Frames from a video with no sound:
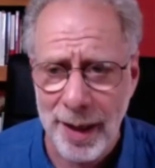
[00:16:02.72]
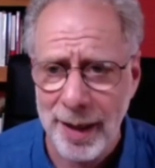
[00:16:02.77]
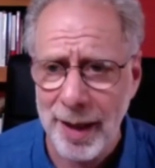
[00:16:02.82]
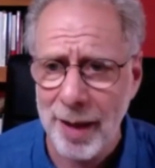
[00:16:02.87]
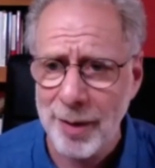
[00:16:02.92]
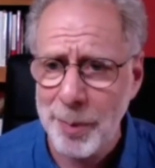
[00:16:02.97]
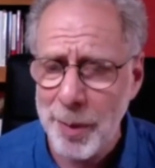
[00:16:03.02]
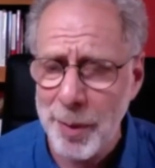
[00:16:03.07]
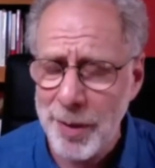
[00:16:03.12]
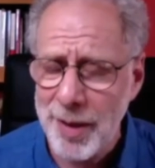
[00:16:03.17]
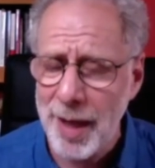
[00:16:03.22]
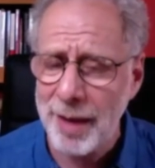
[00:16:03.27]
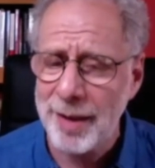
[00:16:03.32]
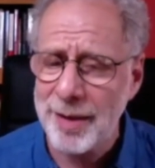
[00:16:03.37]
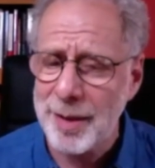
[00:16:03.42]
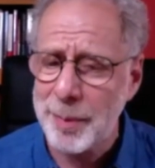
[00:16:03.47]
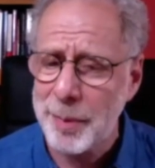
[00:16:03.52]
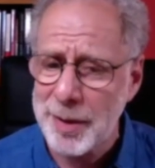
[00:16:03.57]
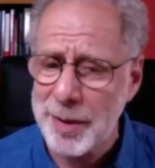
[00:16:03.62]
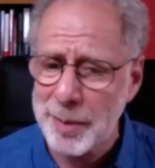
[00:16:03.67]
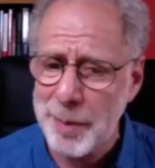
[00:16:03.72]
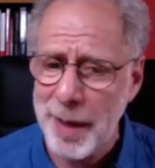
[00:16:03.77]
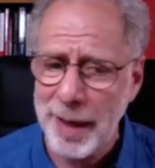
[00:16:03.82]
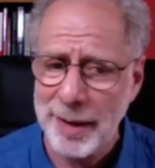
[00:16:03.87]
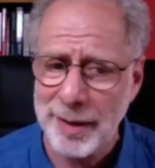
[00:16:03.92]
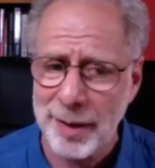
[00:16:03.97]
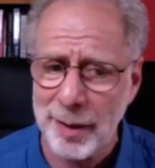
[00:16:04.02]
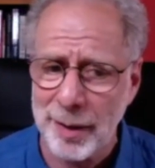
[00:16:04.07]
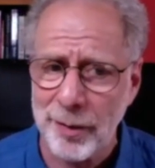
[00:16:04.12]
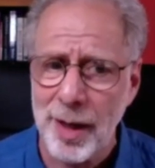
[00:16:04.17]
And now, to put that into
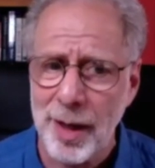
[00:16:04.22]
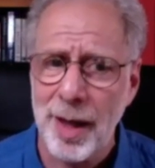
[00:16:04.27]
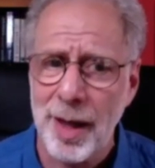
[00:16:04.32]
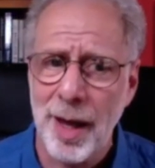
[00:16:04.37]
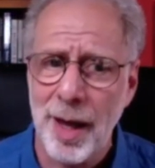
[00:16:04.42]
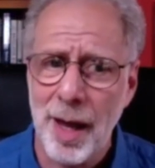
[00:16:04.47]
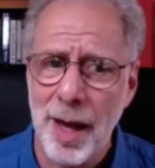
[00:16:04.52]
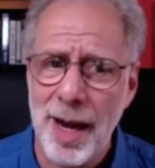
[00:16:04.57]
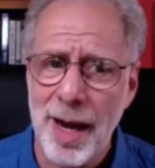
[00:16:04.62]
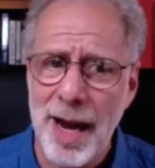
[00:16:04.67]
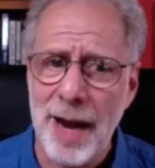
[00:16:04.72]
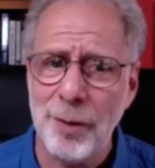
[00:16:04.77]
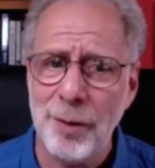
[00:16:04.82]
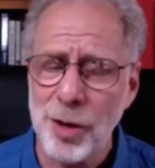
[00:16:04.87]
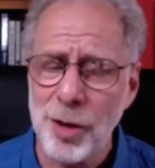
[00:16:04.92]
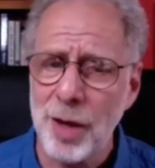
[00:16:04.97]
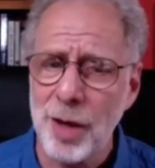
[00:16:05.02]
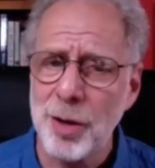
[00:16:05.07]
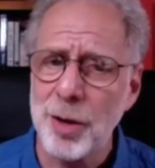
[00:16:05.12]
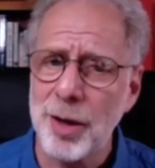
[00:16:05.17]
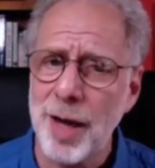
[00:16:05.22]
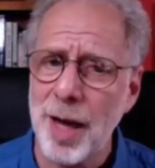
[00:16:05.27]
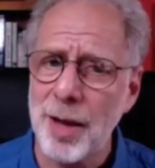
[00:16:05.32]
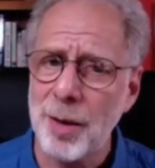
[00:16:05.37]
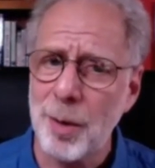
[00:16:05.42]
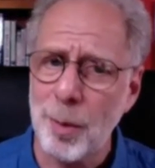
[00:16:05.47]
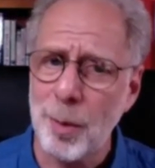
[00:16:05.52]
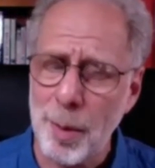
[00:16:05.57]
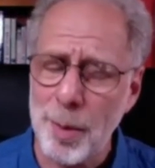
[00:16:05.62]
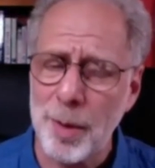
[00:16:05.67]
perspective, an average
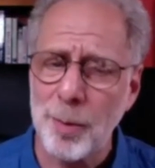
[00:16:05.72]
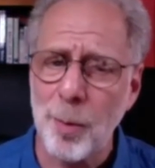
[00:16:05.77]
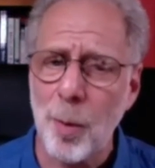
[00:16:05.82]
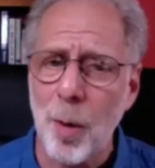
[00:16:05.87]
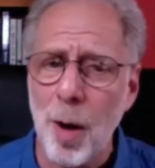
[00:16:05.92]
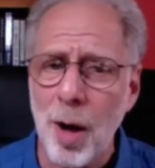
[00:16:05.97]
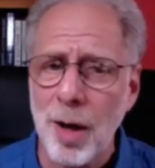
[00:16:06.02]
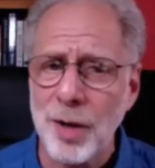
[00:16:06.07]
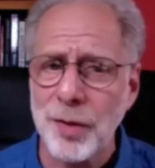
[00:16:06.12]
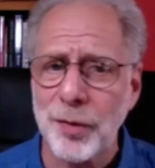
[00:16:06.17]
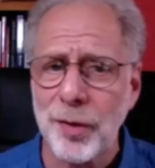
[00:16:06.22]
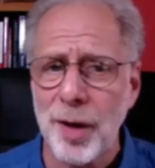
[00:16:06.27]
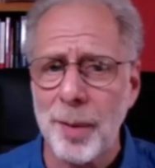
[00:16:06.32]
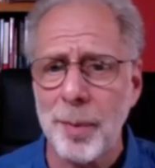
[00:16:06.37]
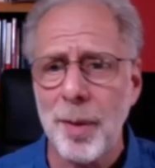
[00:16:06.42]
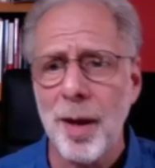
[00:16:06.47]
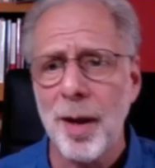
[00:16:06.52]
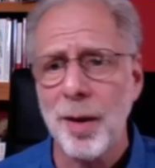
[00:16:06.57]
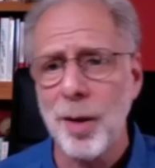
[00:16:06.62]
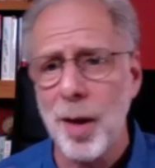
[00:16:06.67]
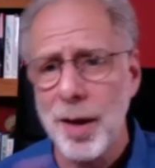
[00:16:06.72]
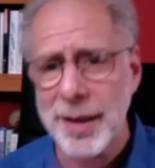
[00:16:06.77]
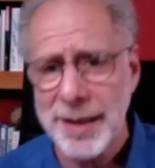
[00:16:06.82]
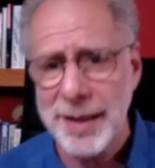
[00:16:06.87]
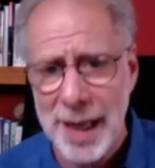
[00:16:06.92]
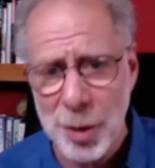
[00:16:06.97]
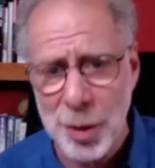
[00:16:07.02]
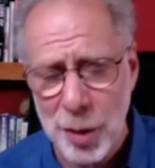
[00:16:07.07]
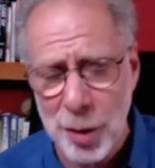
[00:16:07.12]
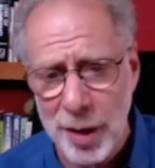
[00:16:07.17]
hunter-gatherer woman walks from Los
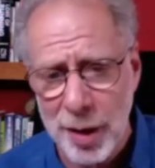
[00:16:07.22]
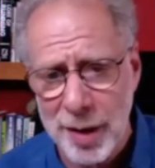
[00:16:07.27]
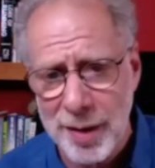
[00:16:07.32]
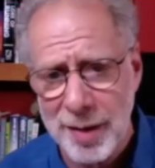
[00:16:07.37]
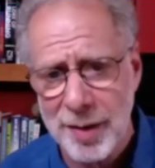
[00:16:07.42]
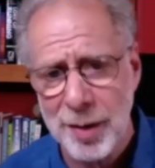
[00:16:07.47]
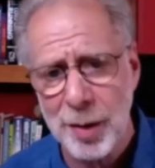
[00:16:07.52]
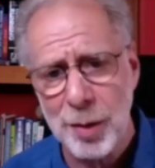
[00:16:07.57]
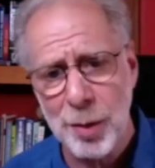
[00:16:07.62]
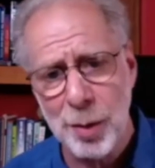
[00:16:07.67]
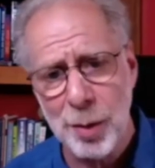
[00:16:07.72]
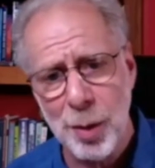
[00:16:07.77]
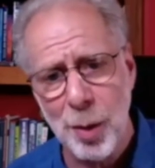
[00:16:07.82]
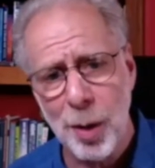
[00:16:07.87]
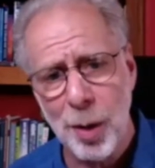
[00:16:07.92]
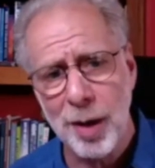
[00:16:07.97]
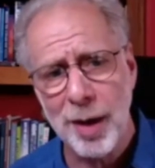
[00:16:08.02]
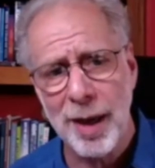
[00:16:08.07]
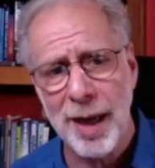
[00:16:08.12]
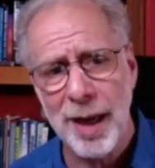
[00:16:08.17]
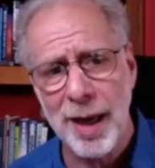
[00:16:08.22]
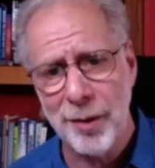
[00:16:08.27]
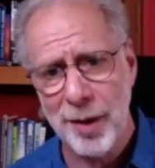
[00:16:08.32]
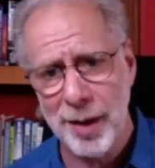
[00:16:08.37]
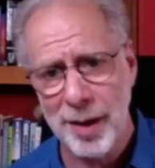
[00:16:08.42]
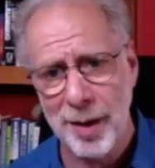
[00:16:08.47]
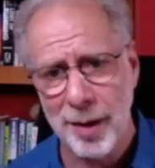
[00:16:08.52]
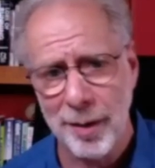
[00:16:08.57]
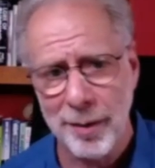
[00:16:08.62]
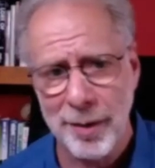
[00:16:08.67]
Angeles to New York every
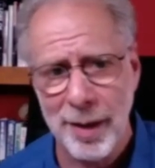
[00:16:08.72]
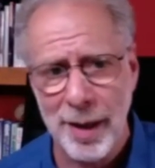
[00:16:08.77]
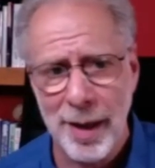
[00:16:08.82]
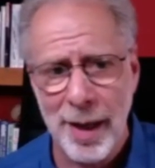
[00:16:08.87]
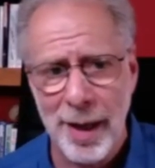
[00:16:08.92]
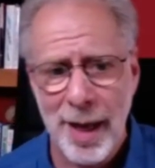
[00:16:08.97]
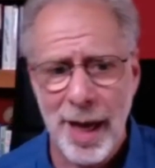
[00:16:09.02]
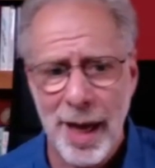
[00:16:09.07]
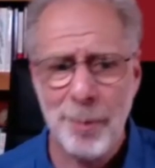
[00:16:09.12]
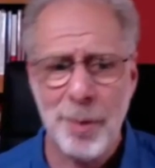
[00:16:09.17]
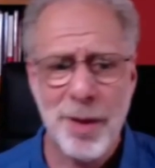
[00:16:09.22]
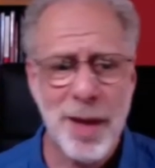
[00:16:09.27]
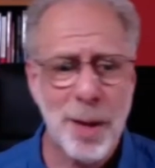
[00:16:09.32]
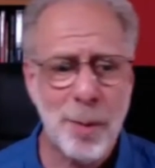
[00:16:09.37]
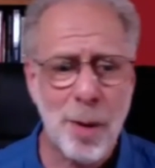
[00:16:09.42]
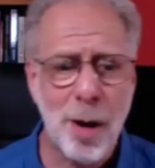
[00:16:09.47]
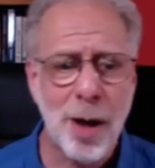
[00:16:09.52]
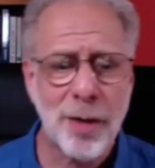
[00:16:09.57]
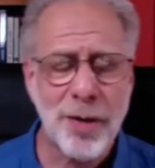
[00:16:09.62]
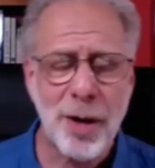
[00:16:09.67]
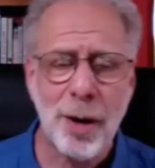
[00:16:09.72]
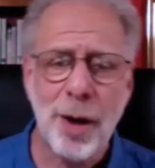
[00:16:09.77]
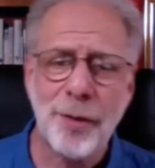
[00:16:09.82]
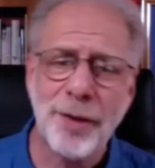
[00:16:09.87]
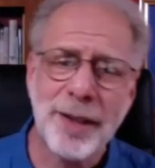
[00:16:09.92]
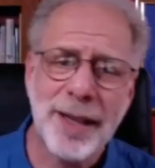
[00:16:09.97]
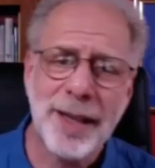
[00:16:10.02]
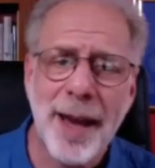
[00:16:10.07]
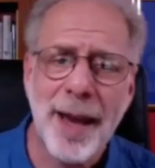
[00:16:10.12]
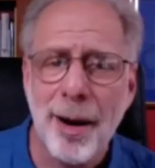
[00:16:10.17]
year. And when they walk, they're
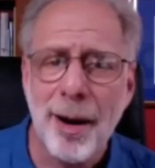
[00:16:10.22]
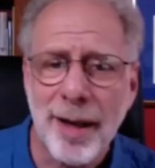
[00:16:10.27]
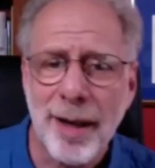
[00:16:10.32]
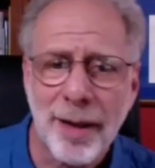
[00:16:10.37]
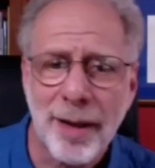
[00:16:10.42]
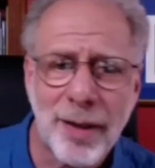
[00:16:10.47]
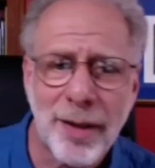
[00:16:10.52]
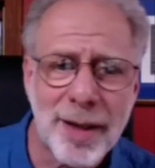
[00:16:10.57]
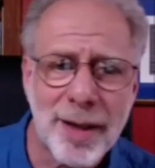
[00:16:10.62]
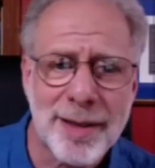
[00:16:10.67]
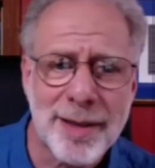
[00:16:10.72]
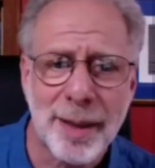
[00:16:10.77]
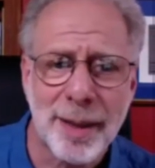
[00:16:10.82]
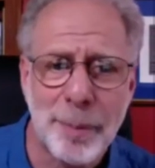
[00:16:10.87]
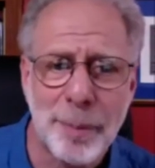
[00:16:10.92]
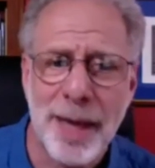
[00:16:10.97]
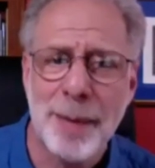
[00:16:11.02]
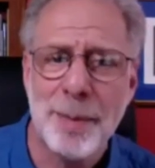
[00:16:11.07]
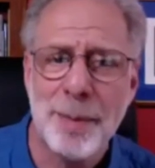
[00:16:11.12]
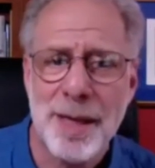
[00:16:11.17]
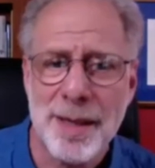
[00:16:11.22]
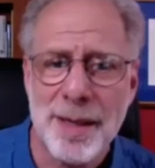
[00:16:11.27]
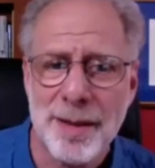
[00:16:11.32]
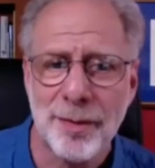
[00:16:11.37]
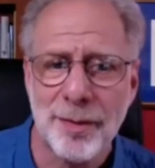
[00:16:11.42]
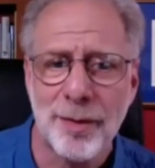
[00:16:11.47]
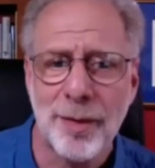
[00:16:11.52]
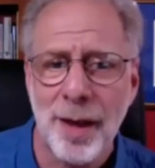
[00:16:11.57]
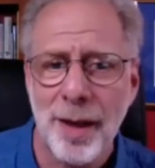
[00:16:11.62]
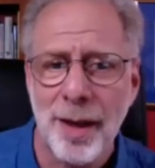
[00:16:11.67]
often carrying things like babies
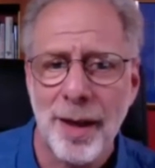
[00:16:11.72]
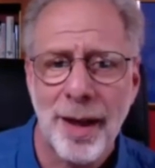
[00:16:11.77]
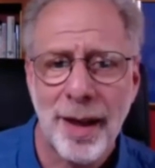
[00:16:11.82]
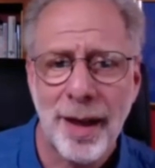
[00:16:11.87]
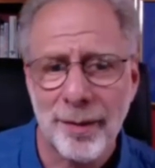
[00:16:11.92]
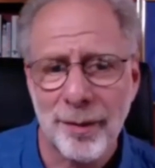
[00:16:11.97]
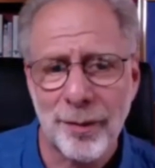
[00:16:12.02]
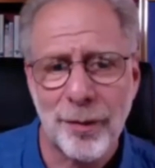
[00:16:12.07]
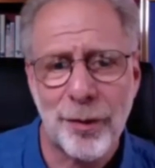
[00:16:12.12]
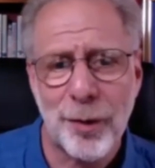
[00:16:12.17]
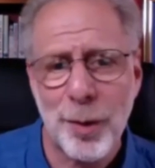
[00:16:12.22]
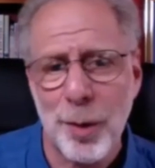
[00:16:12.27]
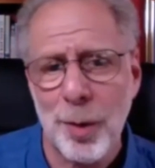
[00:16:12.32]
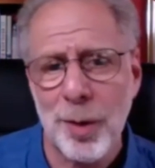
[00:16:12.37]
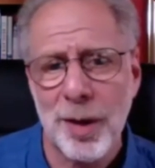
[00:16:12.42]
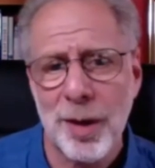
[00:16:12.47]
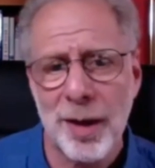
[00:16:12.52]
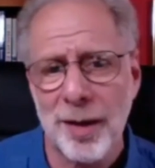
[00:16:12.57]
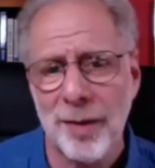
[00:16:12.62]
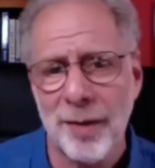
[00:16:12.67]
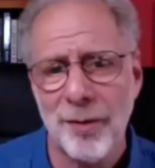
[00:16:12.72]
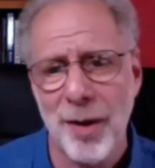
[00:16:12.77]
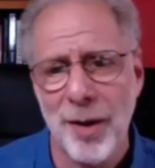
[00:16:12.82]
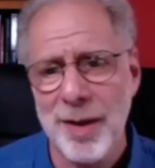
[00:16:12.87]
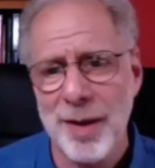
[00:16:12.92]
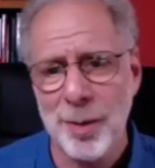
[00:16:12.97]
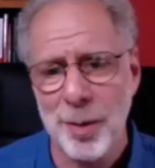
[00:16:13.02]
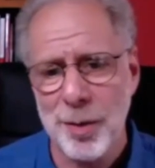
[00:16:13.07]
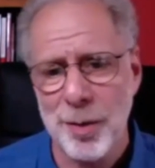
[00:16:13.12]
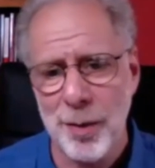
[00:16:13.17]
and food and
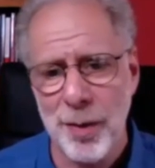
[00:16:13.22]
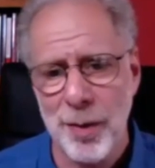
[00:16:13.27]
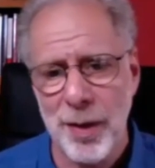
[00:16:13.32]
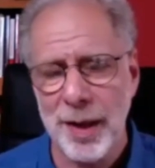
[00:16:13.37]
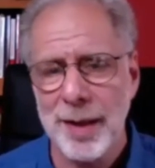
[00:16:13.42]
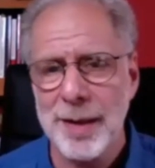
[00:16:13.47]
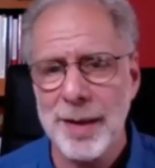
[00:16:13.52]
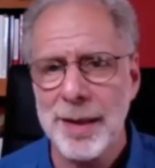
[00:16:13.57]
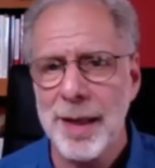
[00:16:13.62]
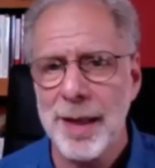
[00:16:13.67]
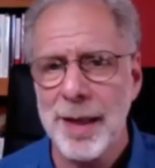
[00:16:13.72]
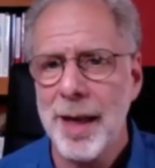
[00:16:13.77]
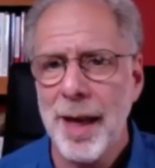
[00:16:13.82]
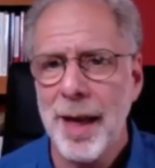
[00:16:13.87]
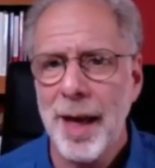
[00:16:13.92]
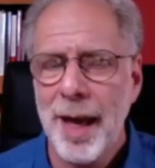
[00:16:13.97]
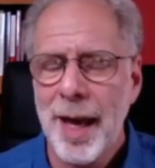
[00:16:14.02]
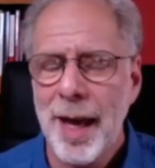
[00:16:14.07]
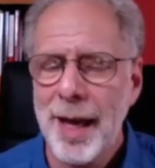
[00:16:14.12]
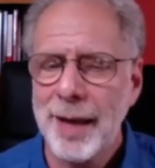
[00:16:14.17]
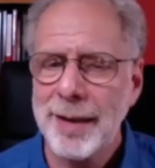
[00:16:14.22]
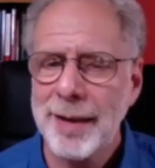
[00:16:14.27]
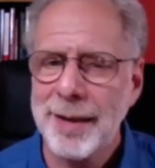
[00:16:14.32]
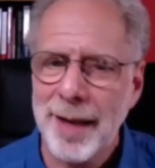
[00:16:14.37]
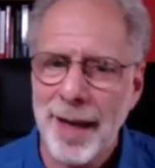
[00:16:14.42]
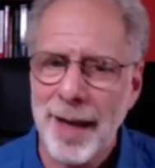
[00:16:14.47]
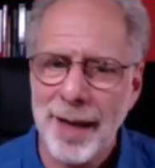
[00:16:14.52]
various sorts of things. And